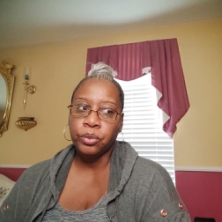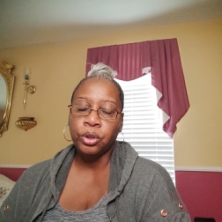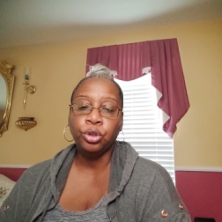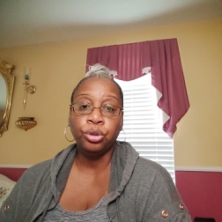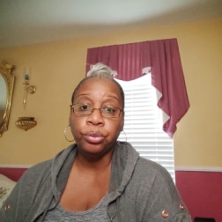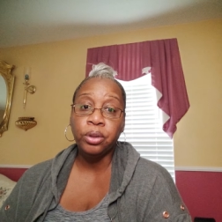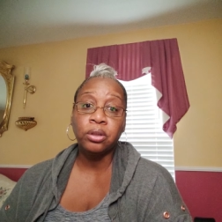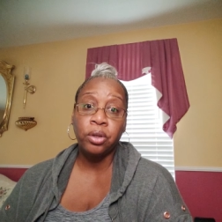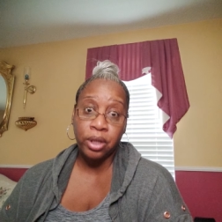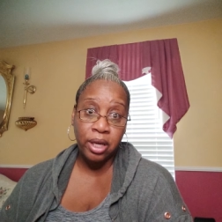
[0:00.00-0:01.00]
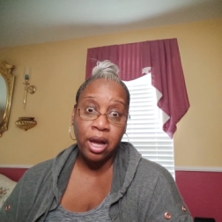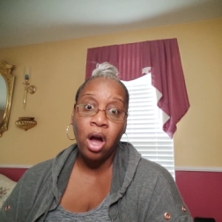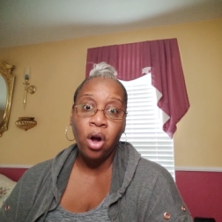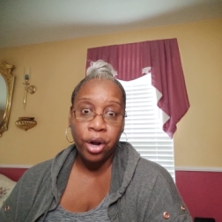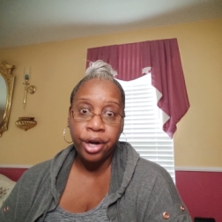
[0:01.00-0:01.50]
the truth is going to get
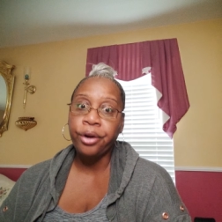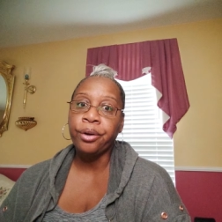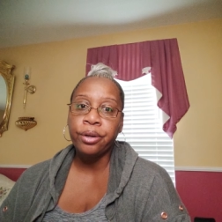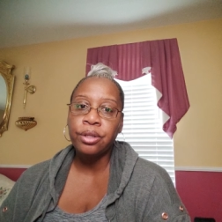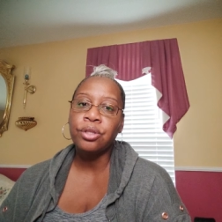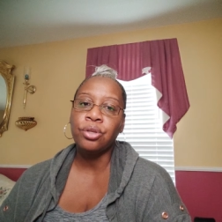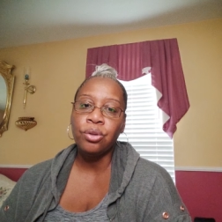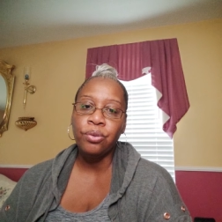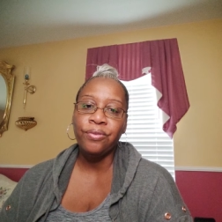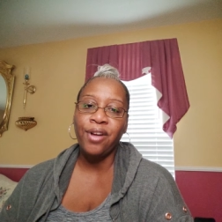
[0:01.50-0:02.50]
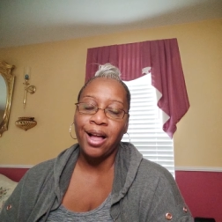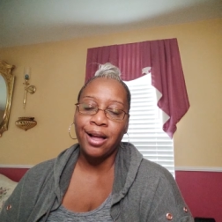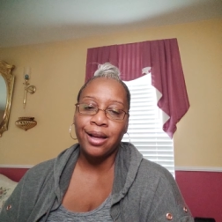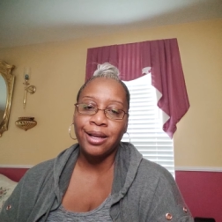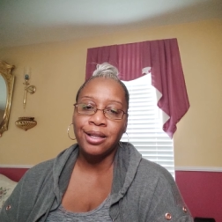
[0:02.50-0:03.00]
harder to
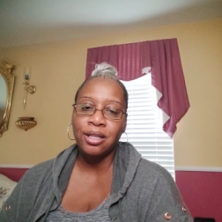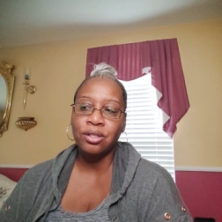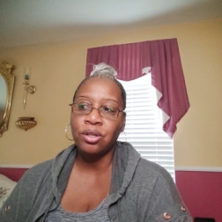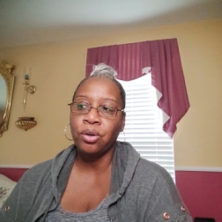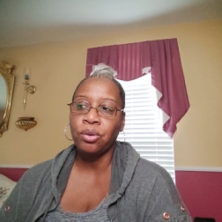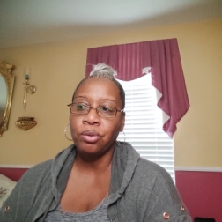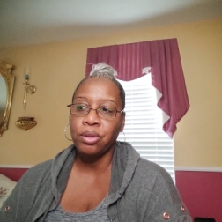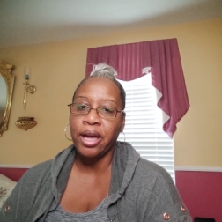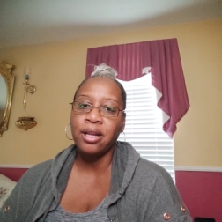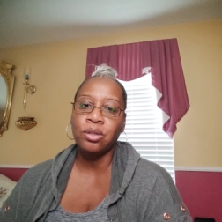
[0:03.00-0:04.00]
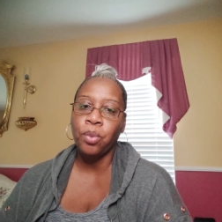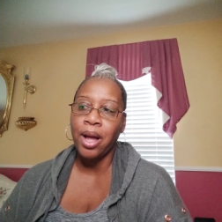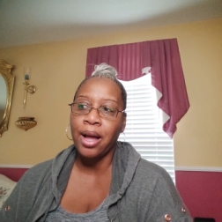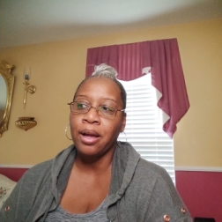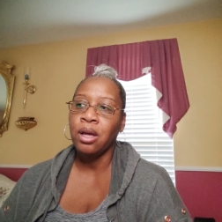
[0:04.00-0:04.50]
find and so that is
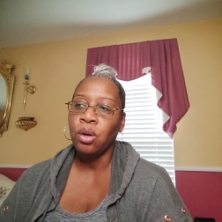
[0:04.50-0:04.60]
why